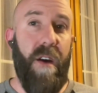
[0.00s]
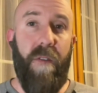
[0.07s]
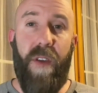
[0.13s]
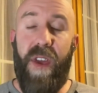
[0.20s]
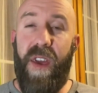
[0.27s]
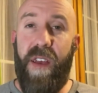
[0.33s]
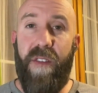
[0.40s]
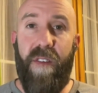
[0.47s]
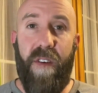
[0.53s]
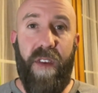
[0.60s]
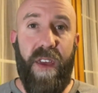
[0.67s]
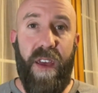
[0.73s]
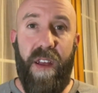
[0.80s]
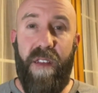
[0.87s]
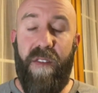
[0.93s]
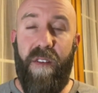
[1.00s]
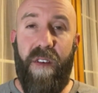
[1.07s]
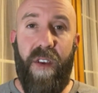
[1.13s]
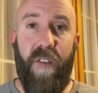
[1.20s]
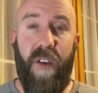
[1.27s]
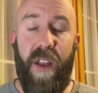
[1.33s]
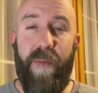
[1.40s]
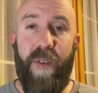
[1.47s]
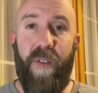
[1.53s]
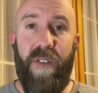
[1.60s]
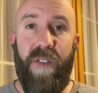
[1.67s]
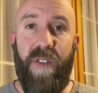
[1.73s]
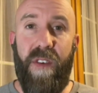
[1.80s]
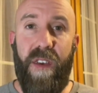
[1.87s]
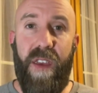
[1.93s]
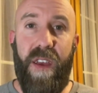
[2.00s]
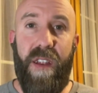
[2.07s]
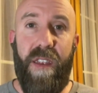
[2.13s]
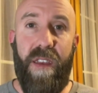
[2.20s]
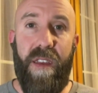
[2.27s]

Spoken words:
kids are kids. They're incredibly resilient.